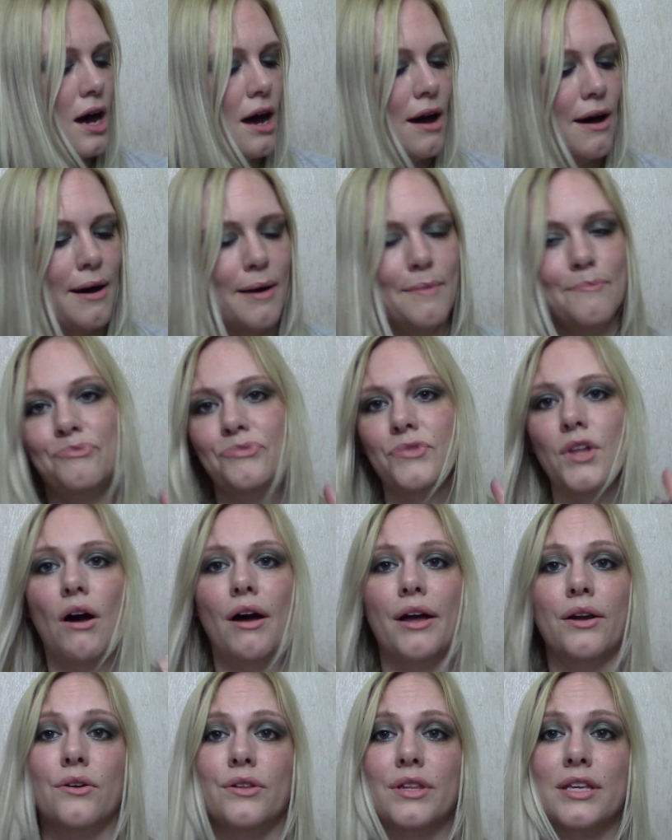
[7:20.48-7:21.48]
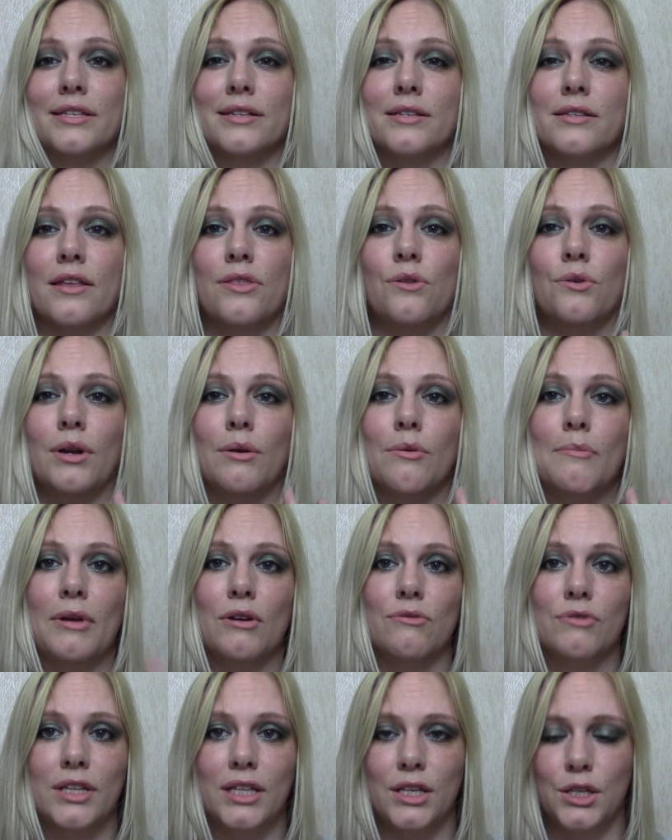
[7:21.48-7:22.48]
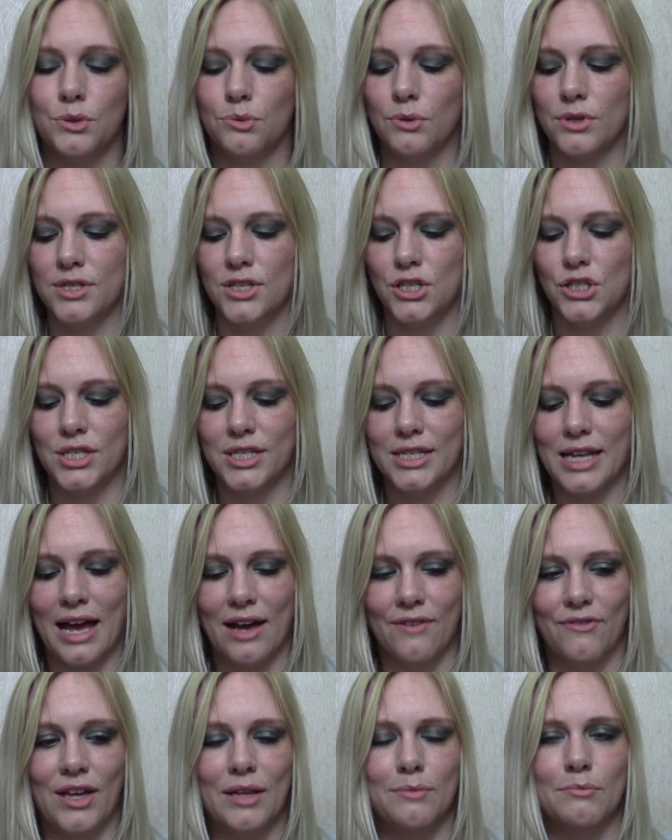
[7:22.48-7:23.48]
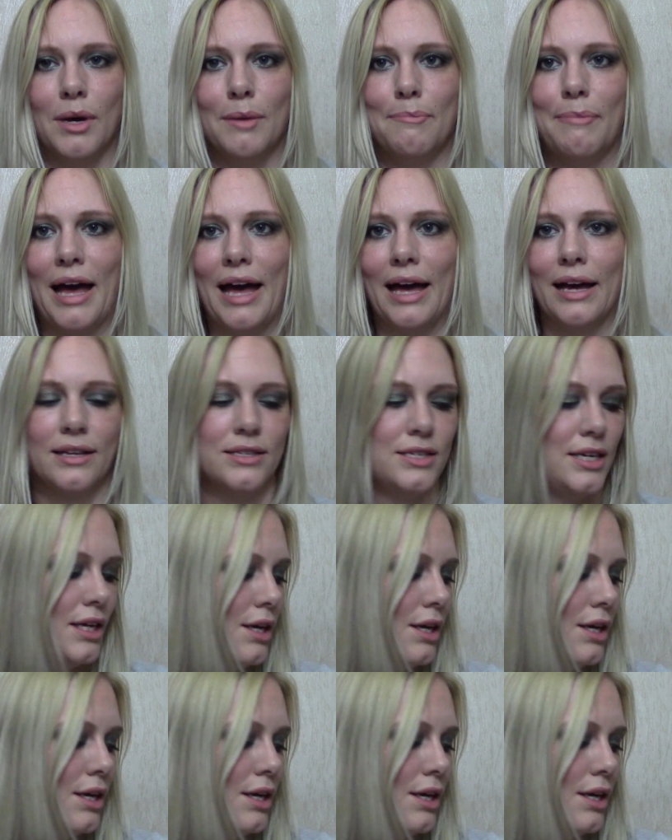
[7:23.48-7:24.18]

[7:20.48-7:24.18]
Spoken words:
I got this because I thought it would be a really good one to just have in my bag to